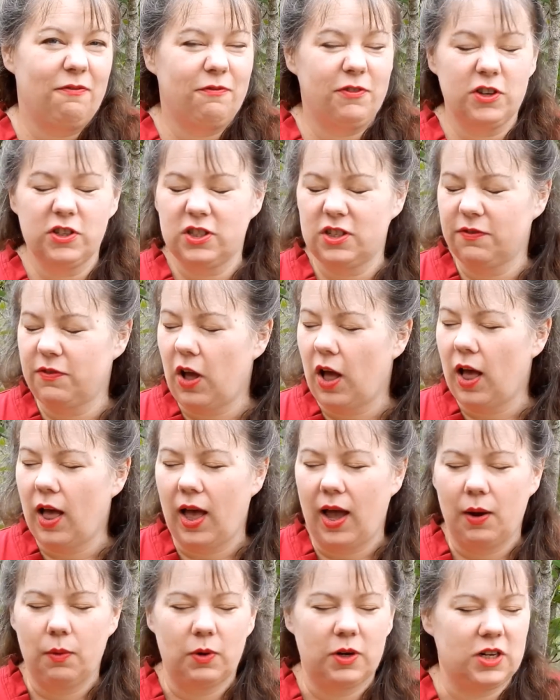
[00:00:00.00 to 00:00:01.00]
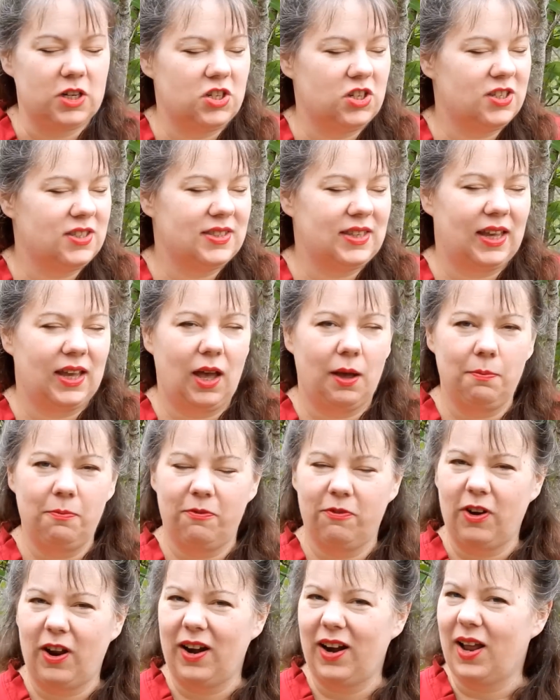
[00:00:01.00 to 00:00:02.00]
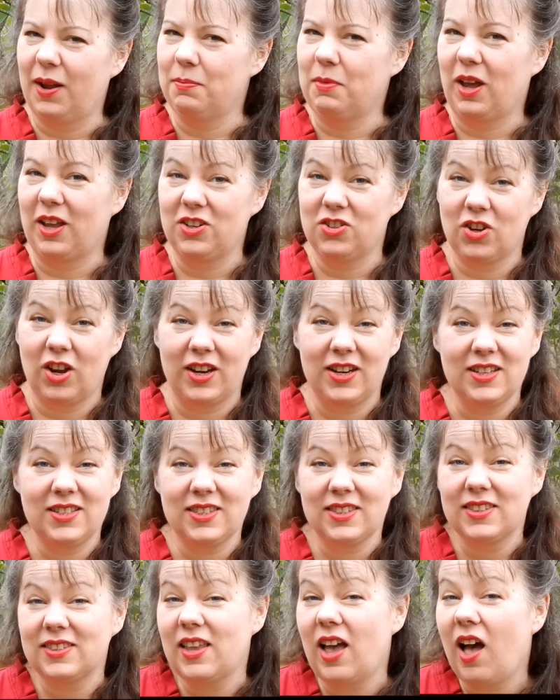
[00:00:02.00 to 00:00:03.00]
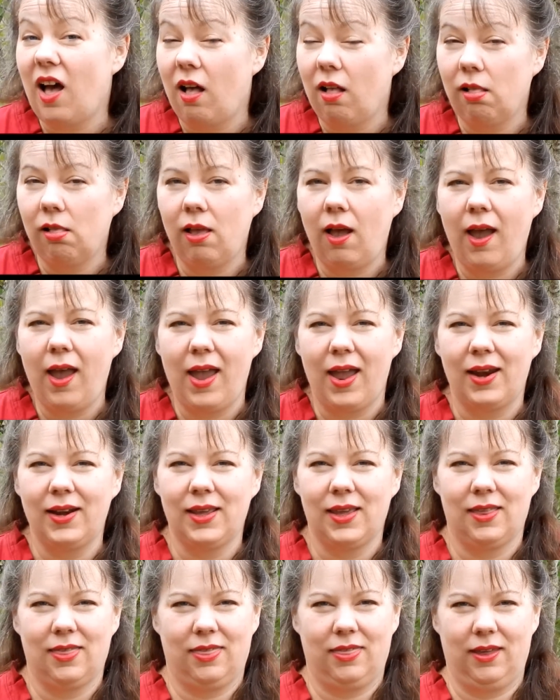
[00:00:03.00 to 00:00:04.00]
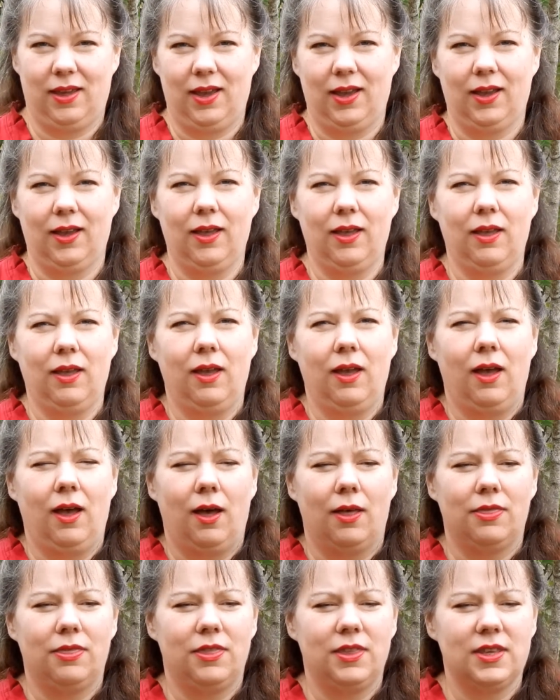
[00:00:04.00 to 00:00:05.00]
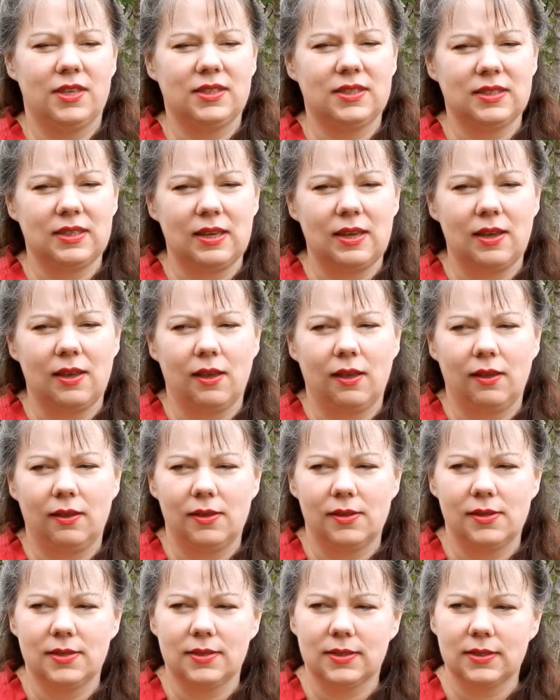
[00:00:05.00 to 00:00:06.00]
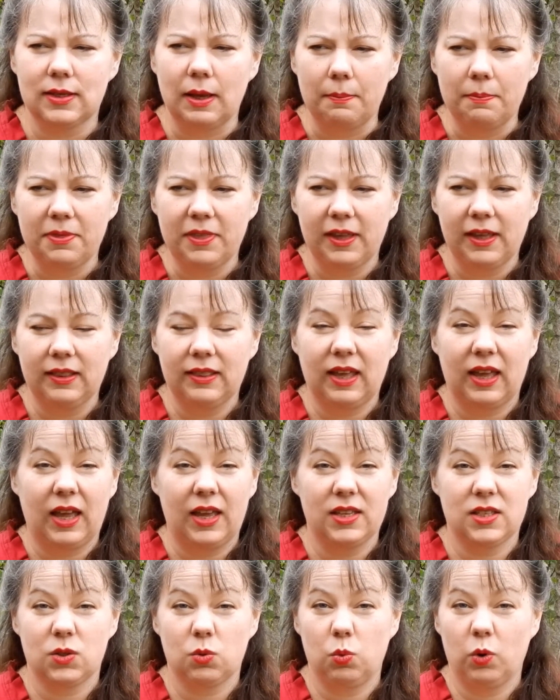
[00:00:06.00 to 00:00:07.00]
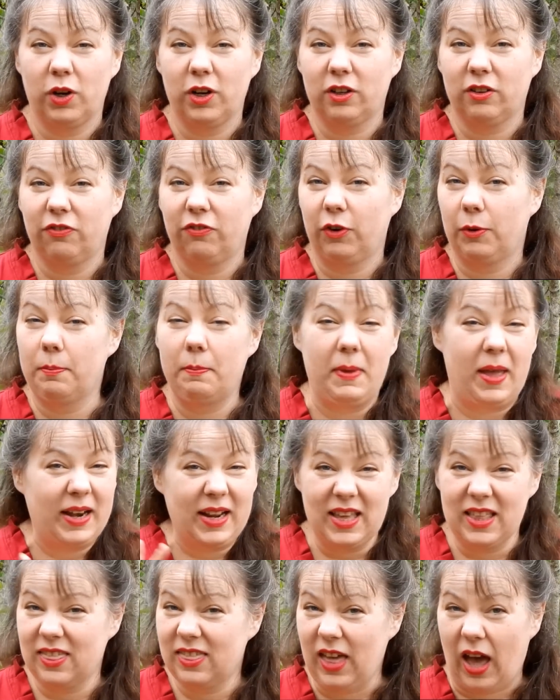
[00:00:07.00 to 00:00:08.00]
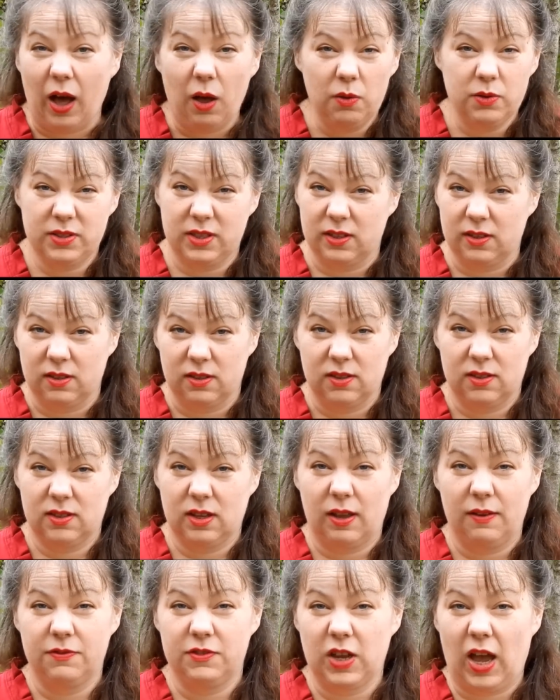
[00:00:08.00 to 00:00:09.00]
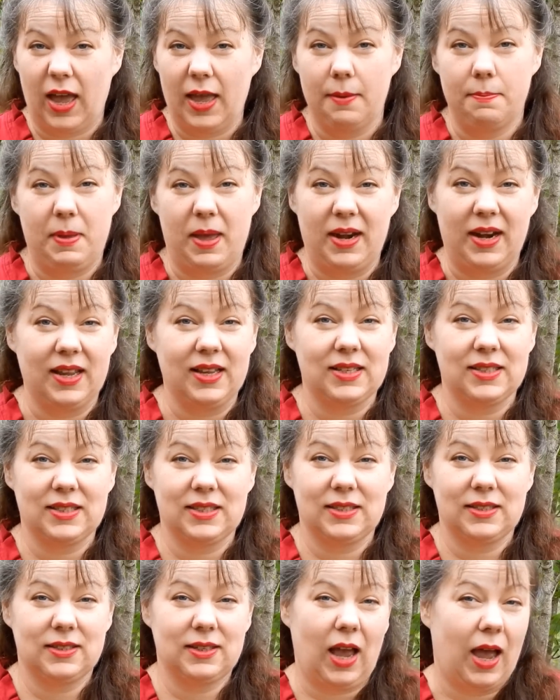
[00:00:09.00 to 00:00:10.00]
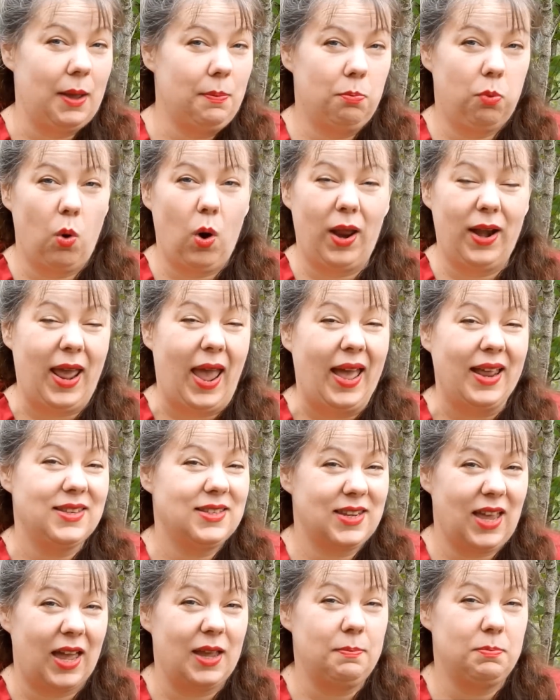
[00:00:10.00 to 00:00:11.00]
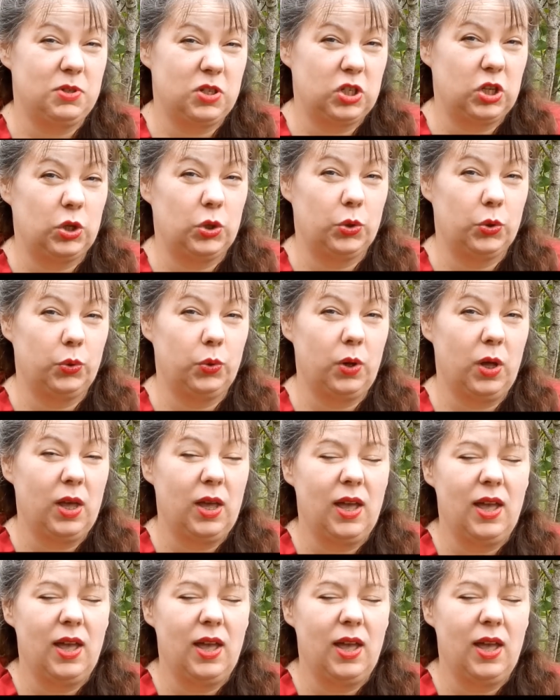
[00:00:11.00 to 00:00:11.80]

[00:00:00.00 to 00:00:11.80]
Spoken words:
First of all, I want to just say up front, I'm not trying to sell anything. This is something that has worked for many thousands of diabetics, type 1 and type 2,